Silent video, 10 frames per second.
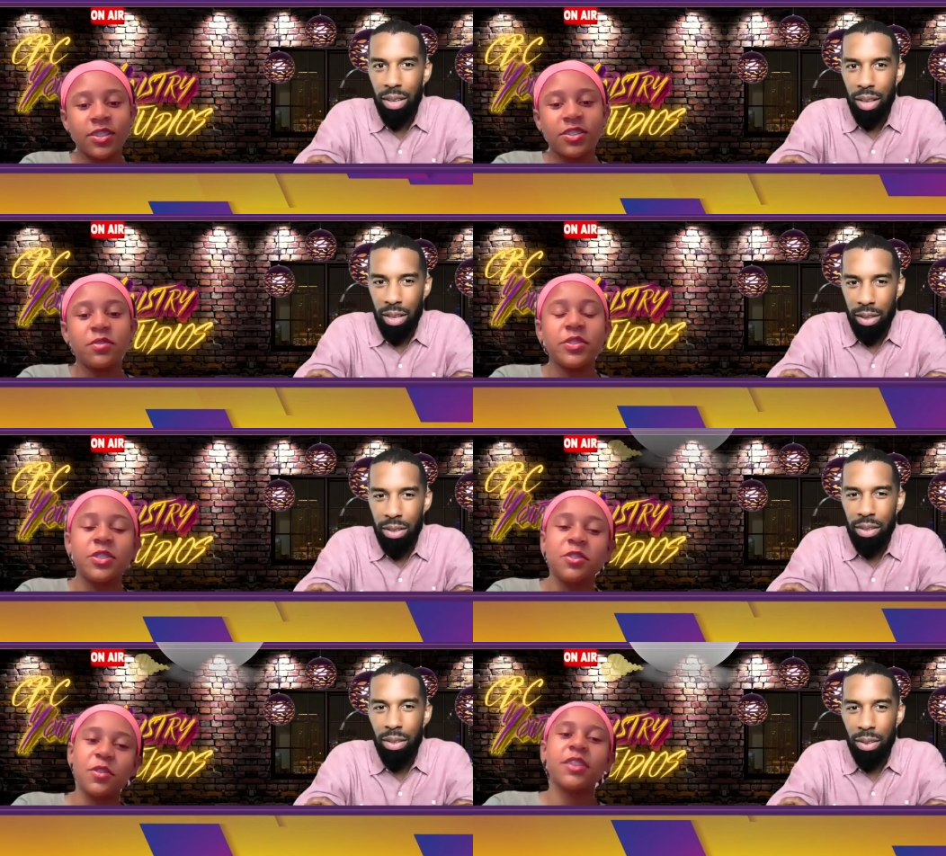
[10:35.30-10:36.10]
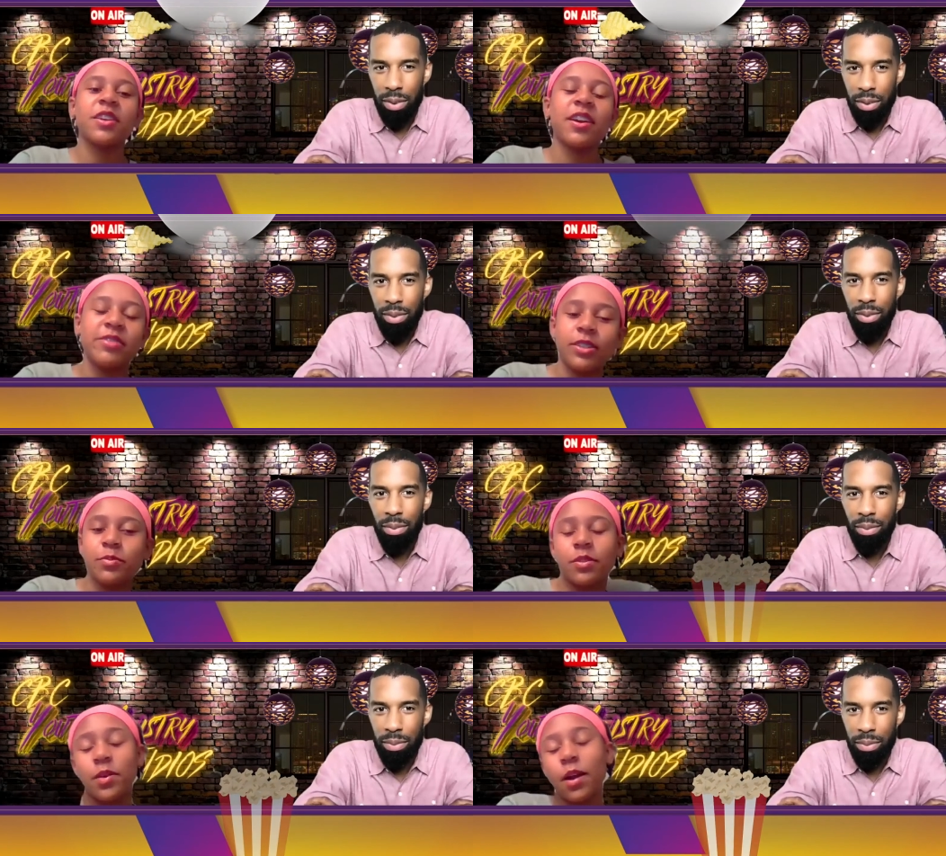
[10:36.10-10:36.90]
Speaker 1: Gotcha. Would you rather have
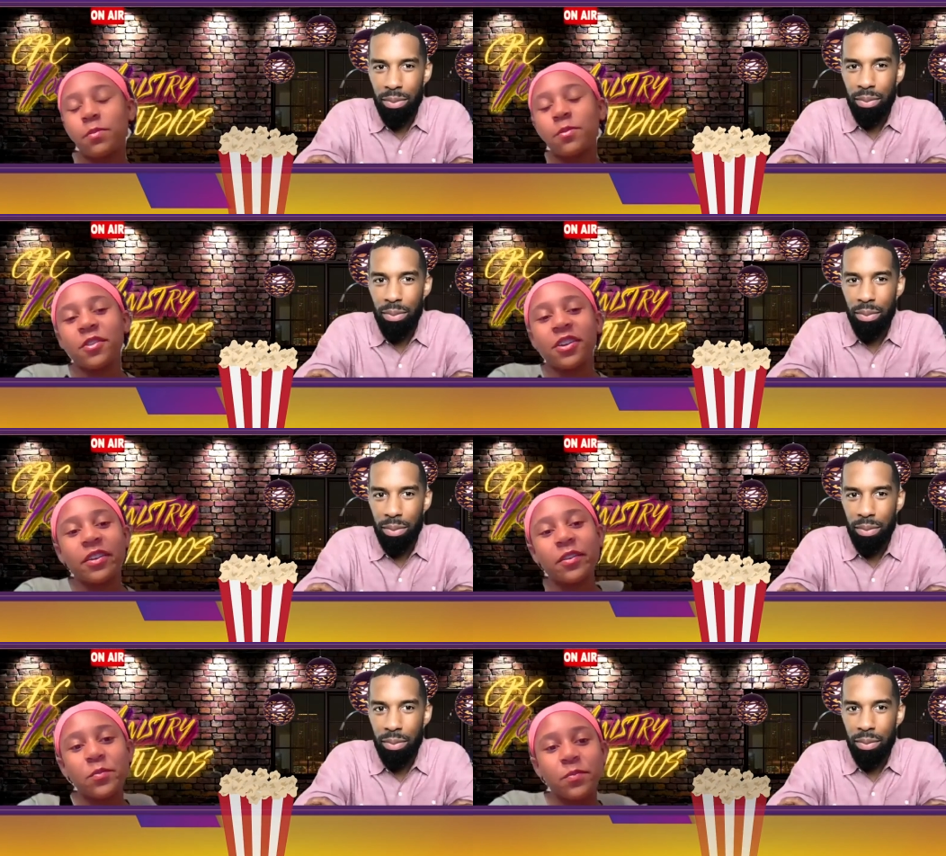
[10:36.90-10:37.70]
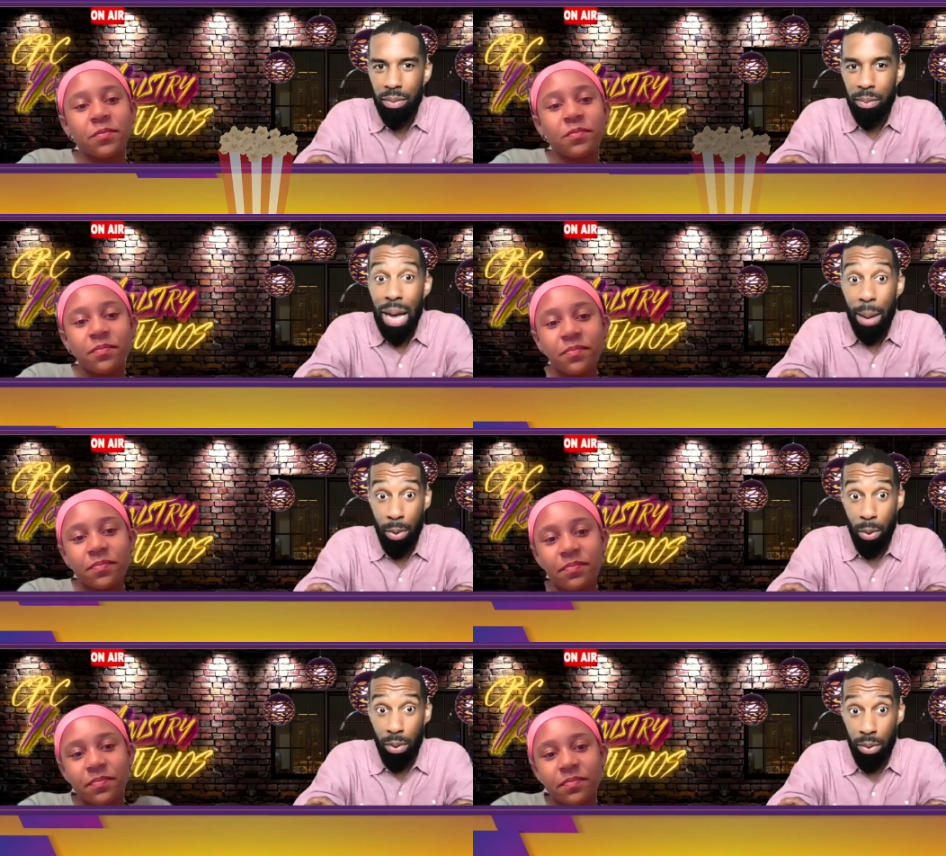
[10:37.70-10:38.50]
chips or popcorn?
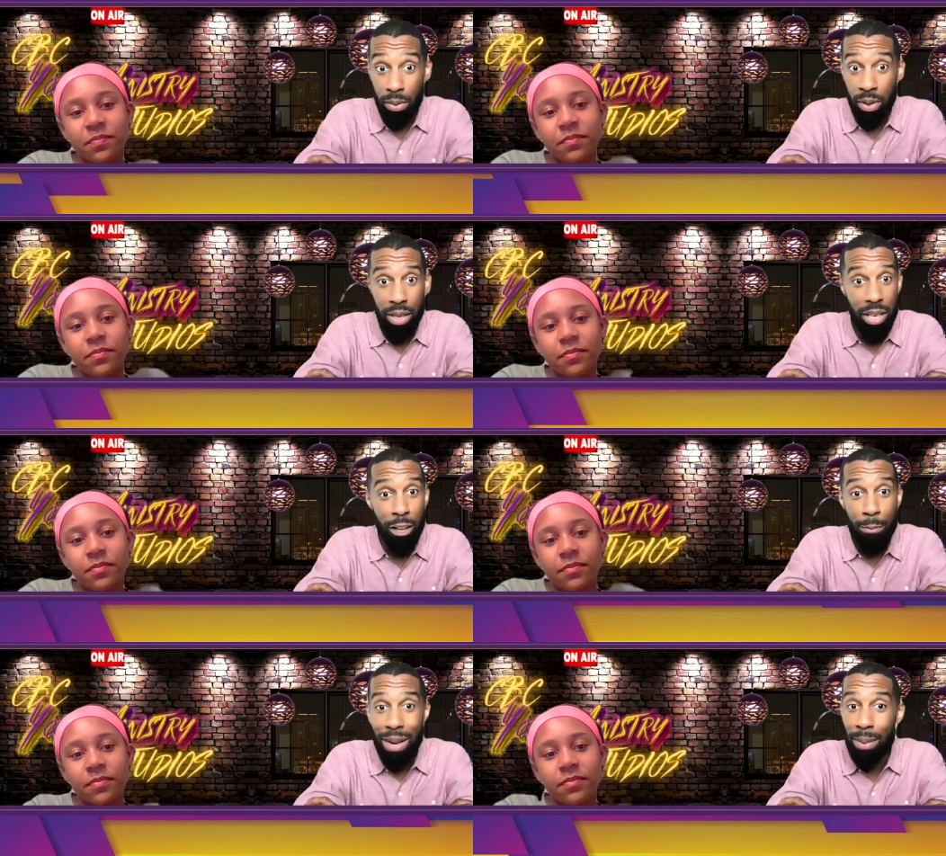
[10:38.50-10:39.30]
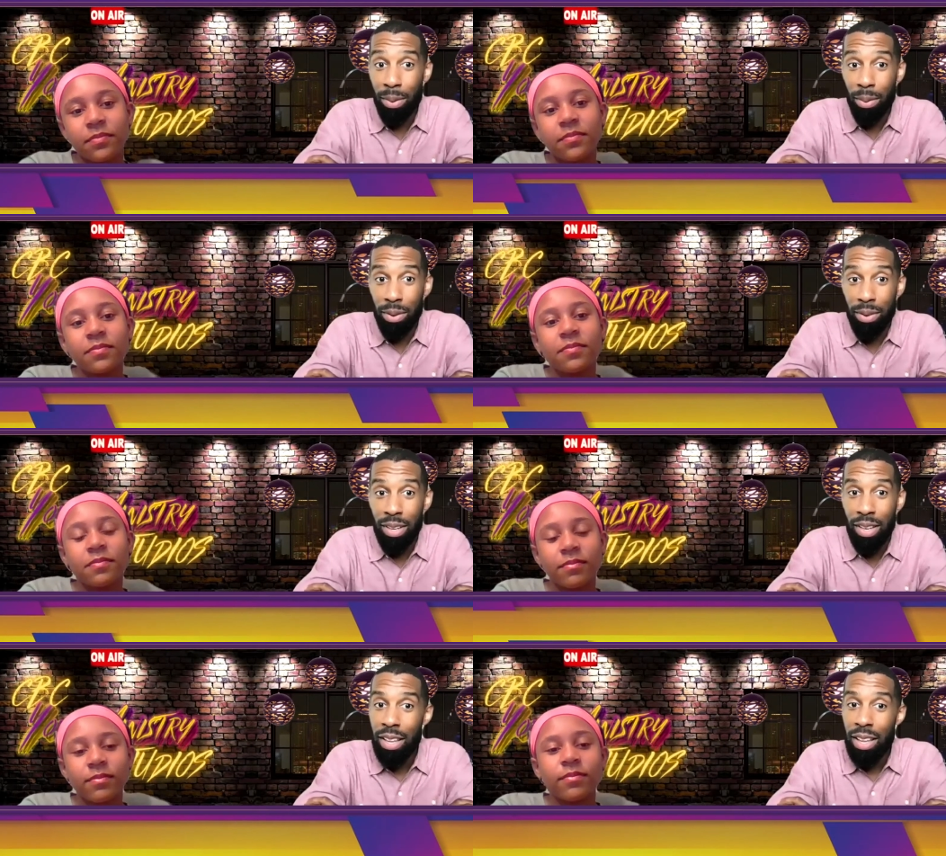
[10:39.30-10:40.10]
Speaker 2: Popcorn. Love popcorn
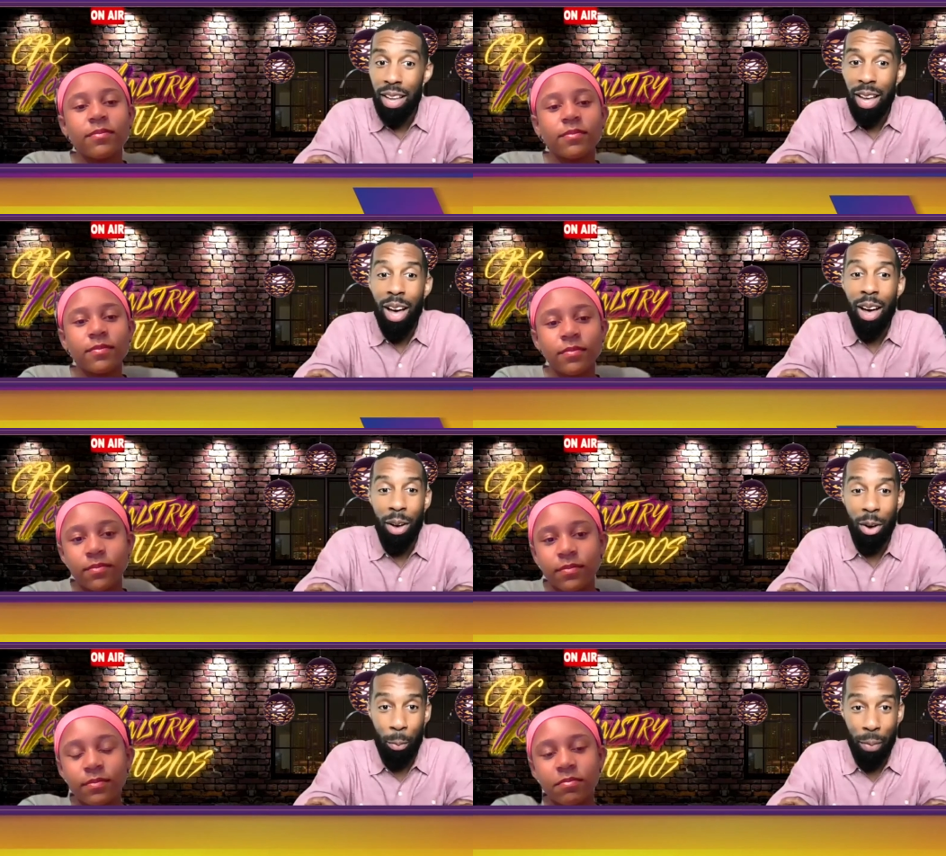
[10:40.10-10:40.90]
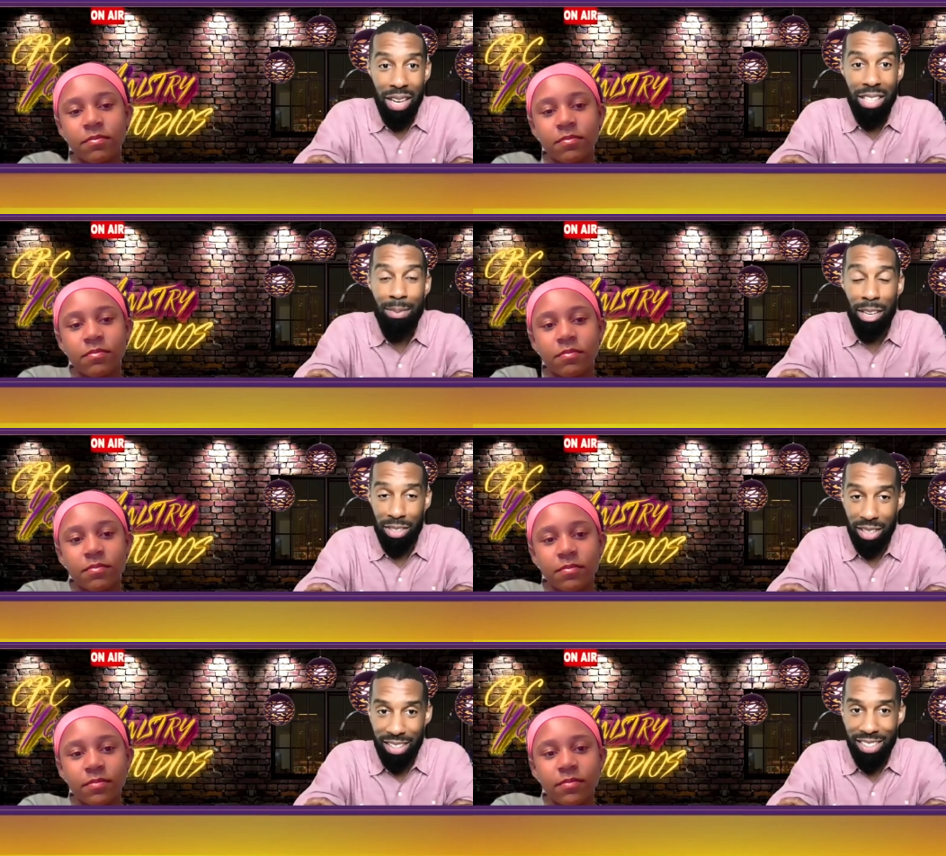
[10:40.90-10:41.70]
uh, homemade
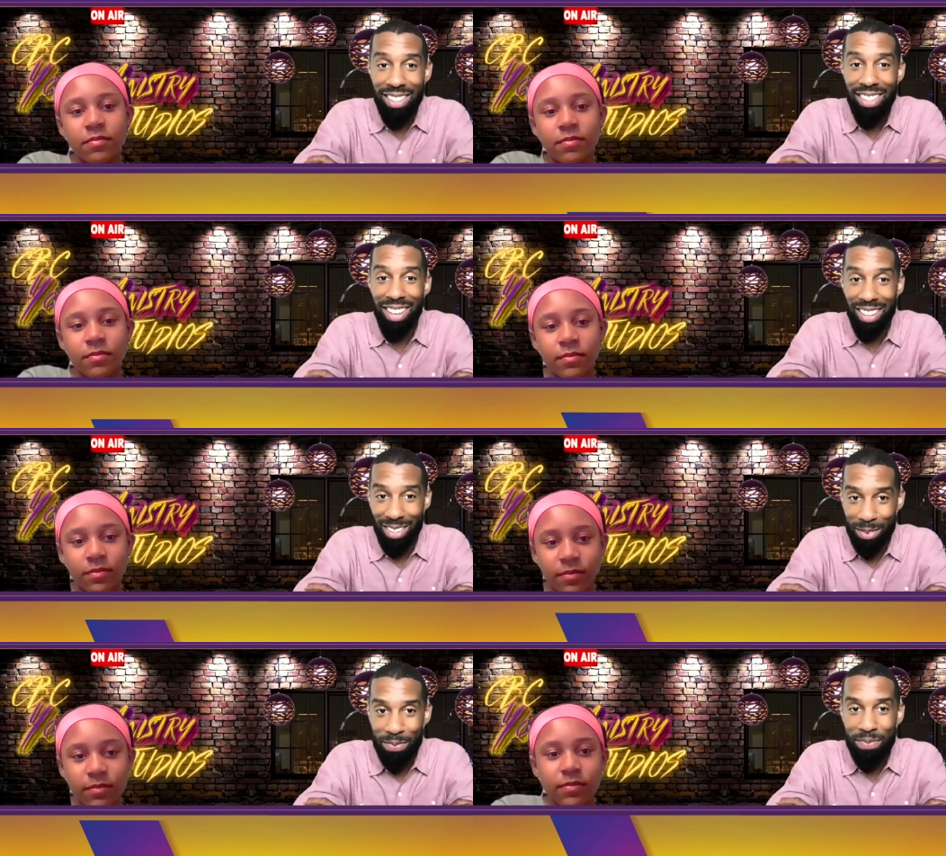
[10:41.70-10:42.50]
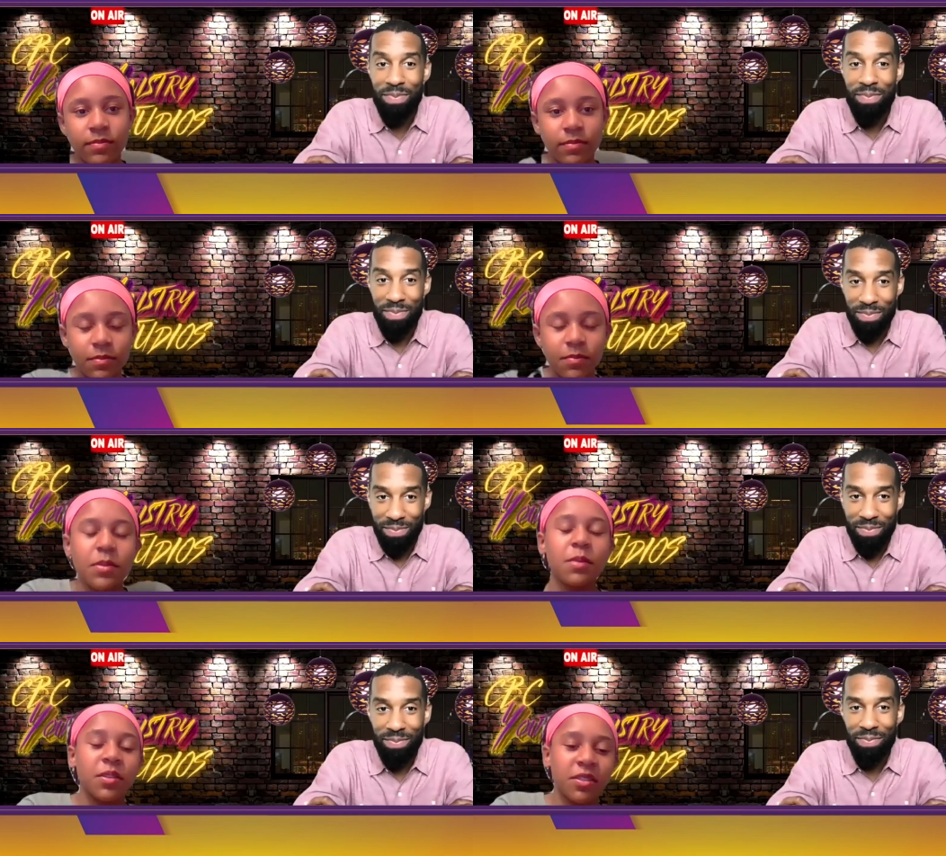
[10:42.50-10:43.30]
especially. Yeah.
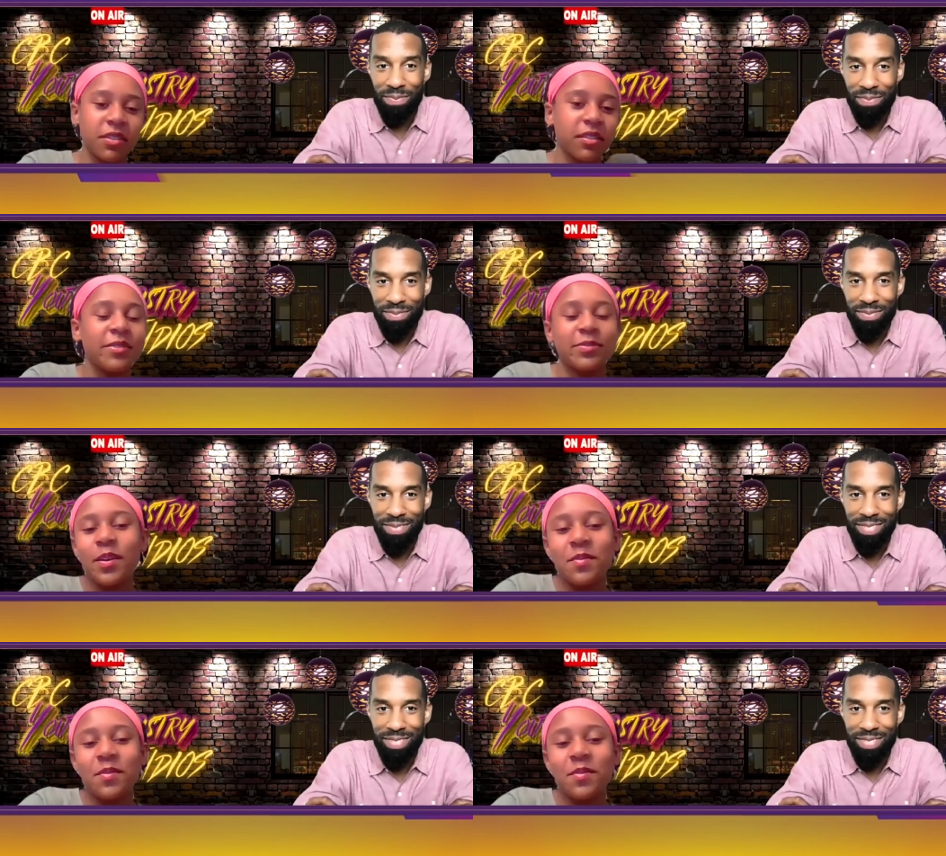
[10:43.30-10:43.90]
Speaker 1: My brother loves